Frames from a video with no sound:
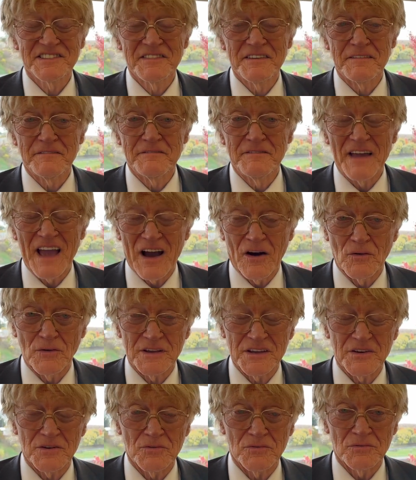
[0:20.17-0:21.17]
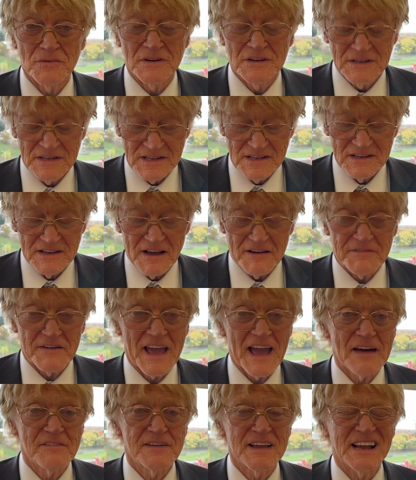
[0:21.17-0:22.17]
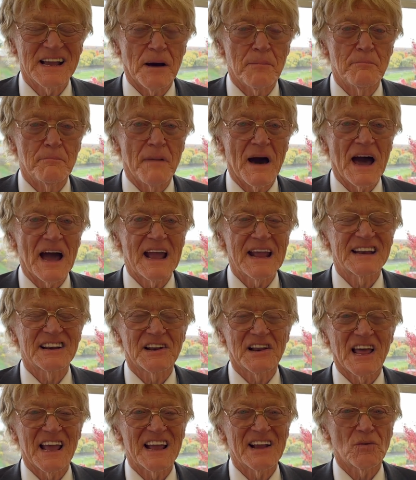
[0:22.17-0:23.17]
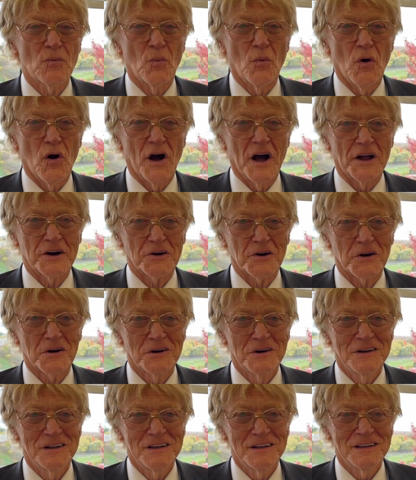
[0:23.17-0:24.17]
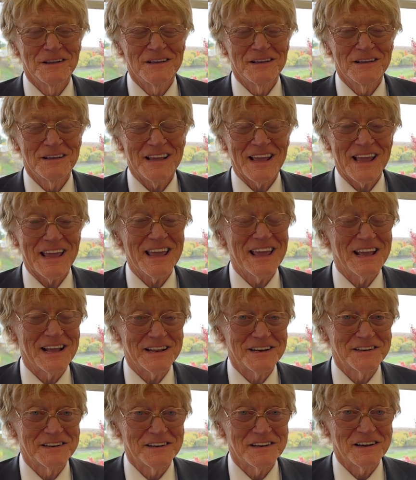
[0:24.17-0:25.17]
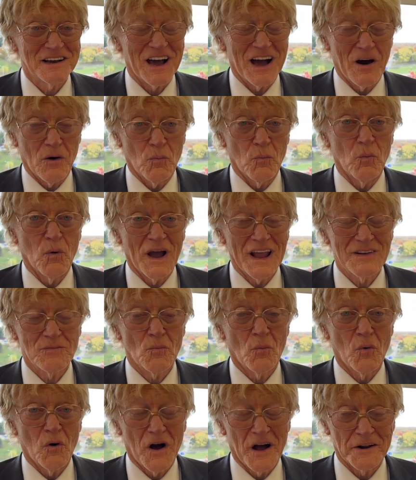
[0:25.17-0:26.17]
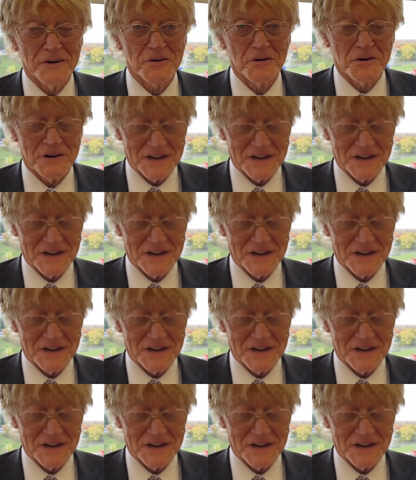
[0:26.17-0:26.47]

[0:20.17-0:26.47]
the value of having a mind like water in a white water